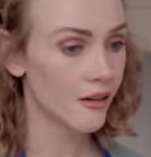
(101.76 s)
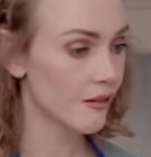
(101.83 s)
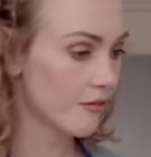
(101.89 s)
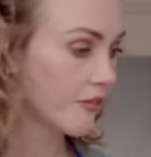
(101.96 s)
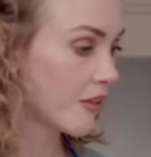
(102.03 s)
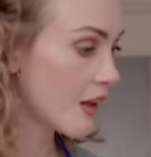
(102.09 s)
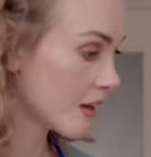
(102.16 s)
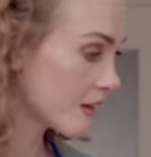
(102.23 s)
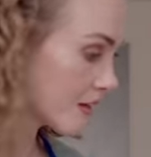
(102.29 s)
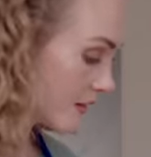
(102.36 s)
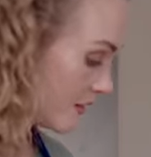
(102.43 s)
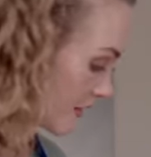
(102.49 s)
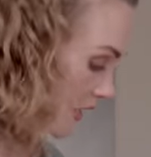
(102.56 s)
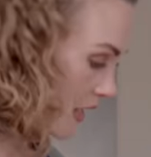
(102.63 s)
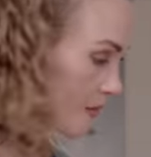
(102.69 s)
of
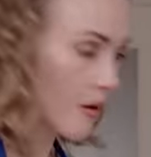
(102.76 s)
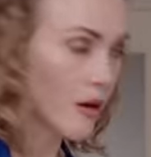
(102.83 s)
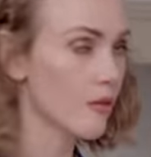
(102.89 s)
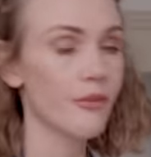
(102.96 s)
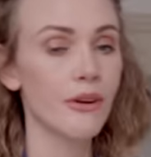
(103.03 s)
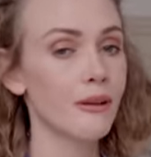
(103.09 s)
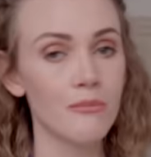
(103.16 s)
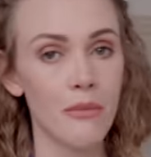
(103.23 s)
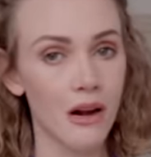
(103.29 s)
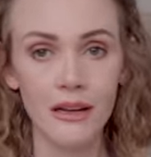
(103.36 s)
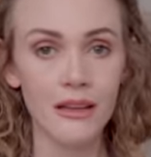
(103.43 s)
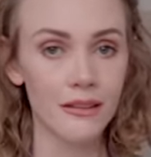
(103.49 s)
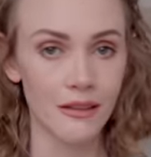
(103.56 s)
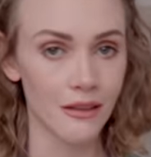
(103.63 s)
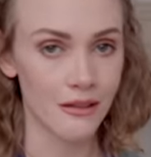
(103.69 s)
things and I'm already
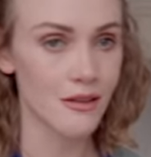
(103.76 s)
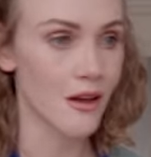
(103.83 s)
mucking this